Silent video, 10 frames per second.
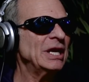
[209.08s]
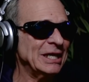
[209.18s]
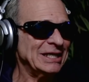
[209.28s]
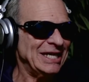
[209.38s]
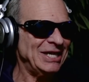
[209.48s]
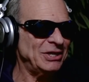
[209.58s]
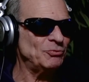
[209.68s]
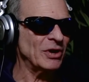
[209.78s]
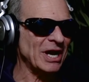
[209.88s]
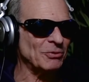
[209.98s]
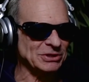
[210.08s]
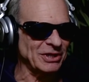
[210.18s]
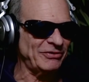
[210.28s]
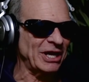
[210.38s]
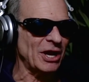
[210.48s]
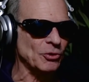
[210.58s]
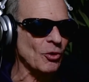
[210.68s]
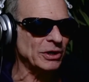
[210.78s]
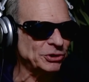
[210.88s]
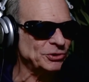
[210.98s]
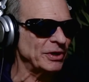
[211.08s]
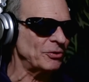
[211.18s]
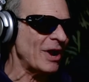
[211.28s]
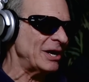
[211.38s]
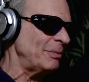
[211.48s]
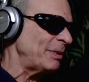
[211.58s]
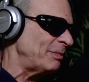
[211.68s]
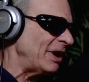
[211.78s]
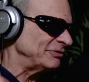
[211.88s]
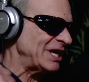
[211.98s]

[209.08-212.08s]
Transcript: Indeed, when I was living on Horn Street right up above